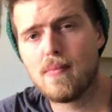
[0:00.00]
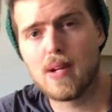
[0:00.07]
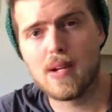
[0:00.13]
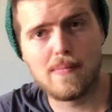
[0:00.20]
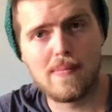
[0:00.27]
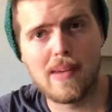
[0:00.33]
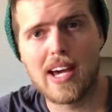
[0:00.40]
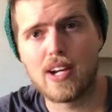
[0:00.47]
But
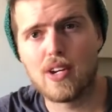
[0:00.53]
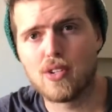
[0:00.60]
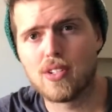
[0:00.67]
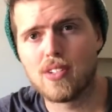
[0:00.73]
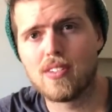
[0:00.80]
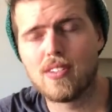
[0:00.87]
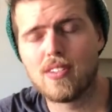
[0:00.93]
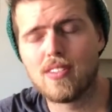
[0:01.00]
it
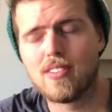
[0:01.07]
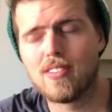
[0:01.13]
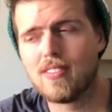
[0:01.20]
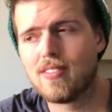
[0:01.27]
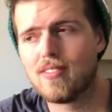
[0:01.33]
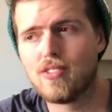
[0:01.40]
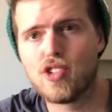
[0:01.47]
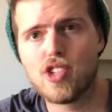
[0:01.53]
matters
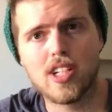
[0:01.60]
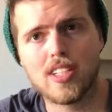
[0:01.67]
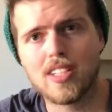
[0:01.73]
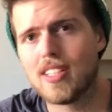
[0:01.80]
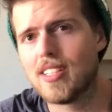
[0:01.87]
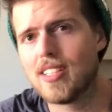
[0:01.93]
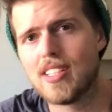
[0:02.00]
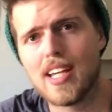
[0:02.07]

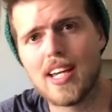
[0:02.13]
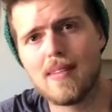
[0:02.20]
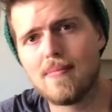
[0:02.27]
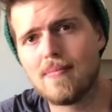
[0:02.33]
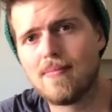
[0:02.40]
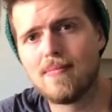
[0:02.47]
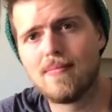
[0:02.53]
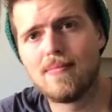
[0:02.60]
just the same.